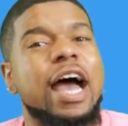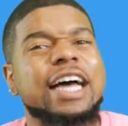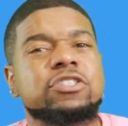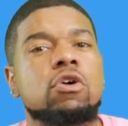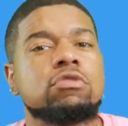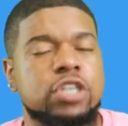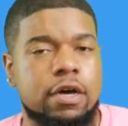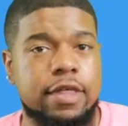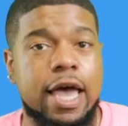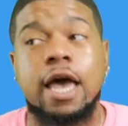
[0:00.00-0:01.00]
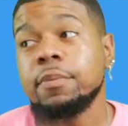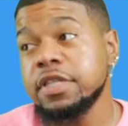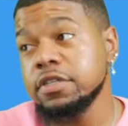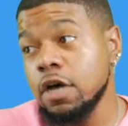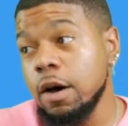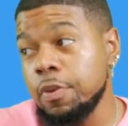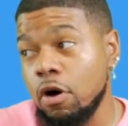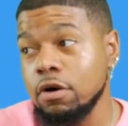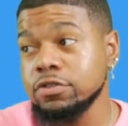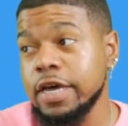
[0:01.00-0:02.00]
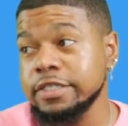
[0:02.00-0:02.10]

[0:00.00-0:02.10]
I told y'all that. But this couple also has